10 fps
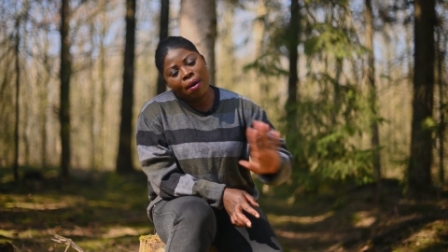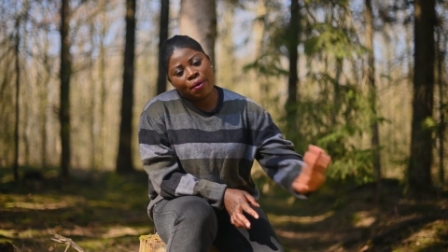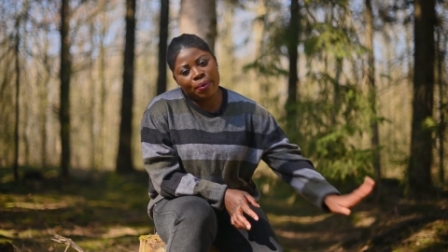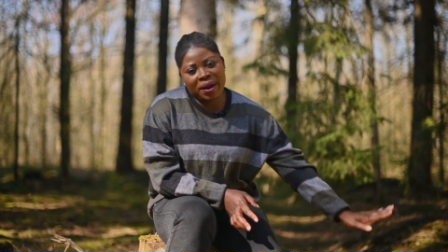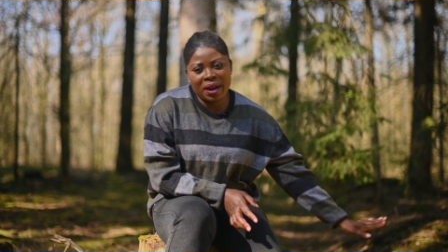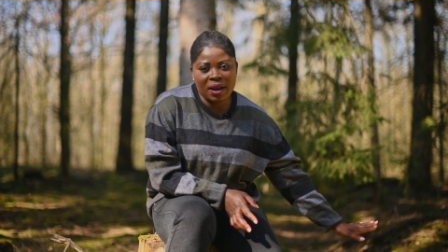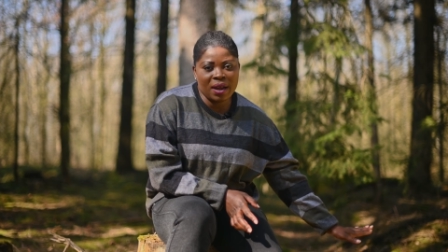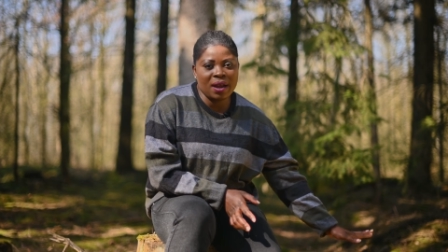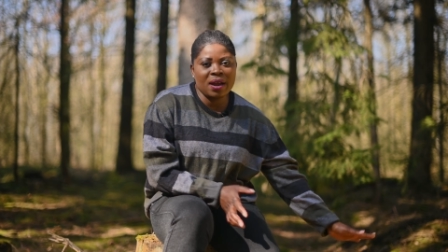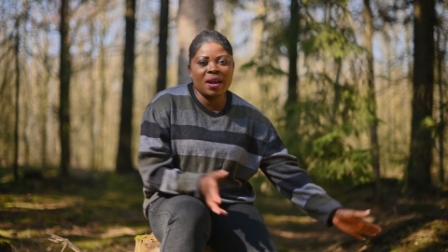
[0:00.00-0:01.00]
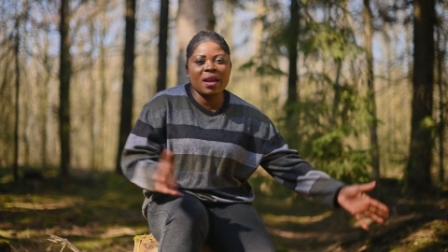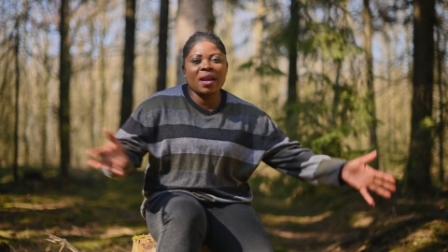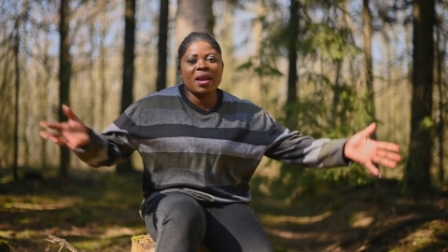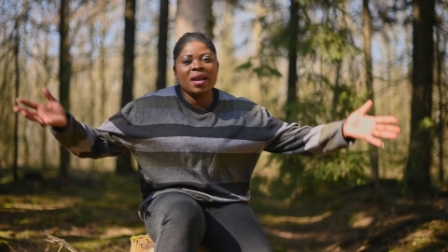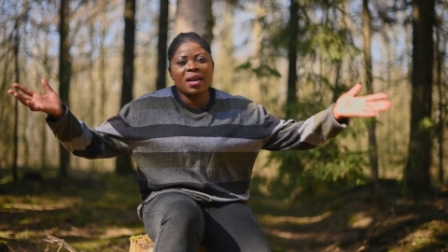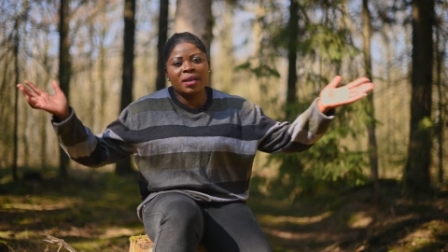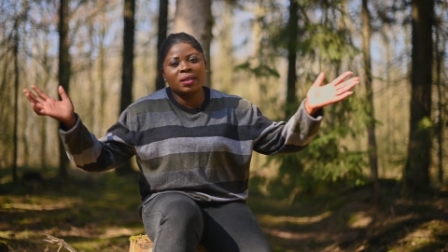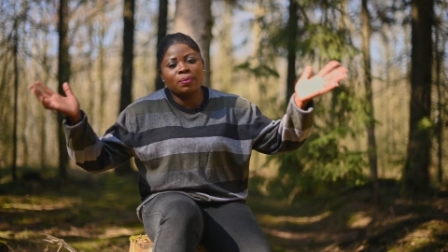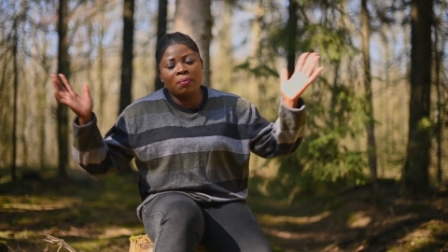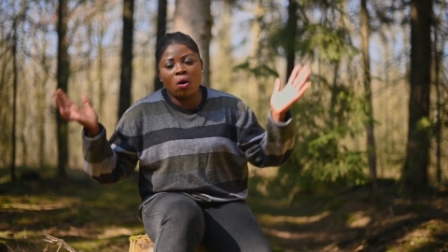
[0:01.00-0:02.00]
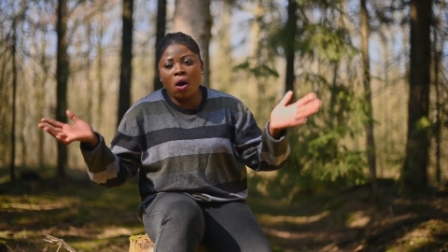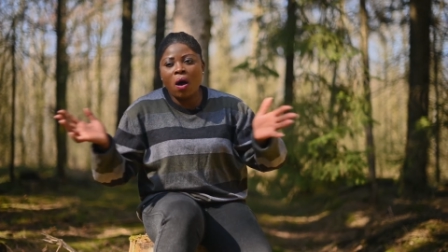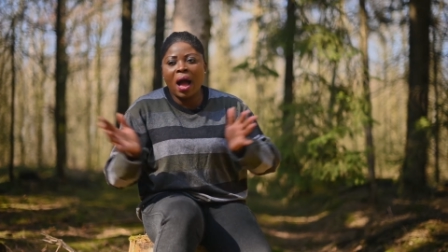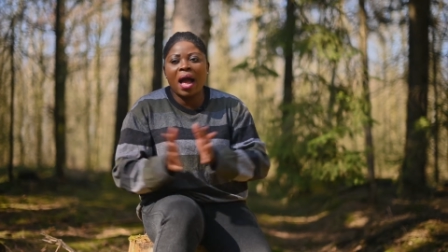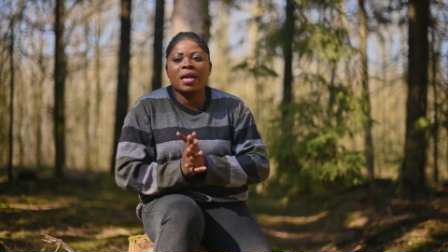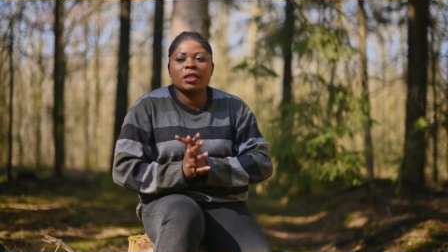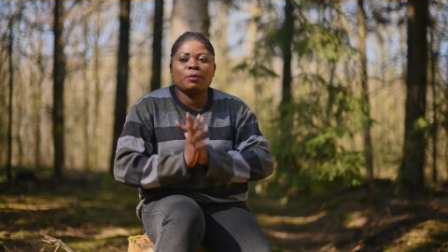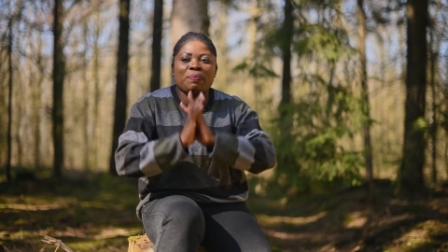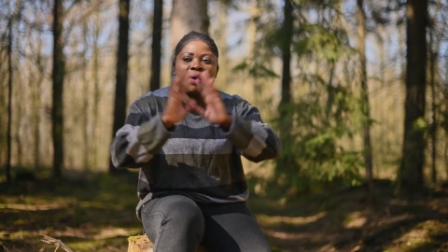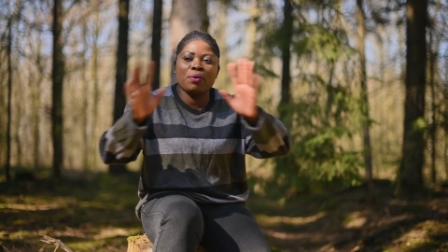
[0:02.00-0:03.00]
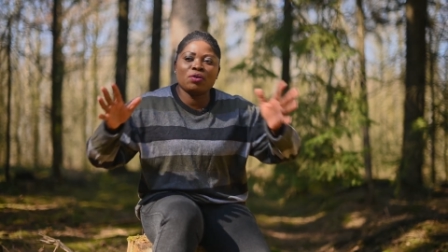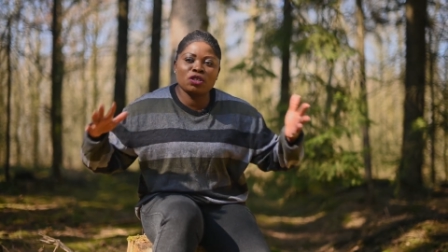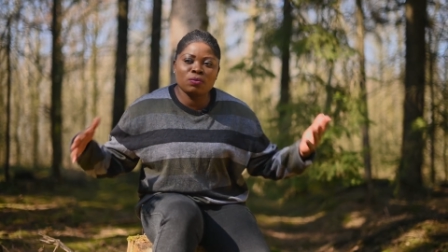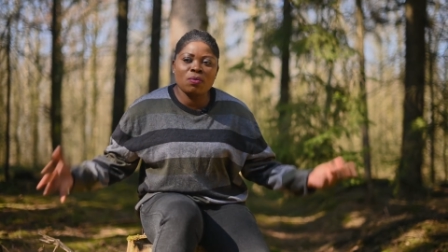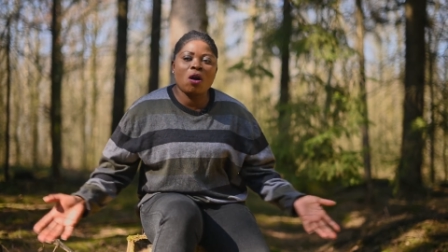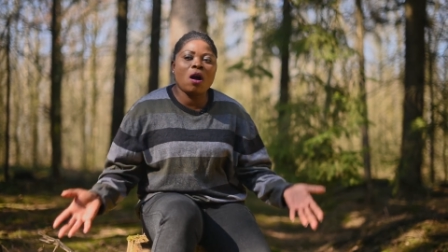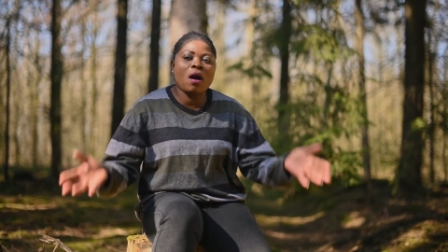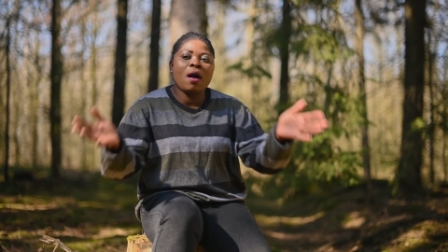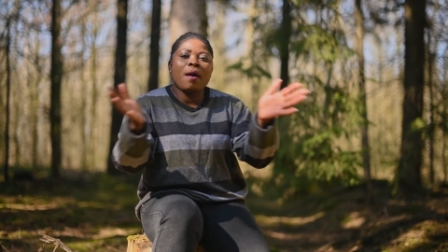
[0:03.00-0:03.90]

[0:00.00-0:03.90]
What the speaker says: Read more and peruse more,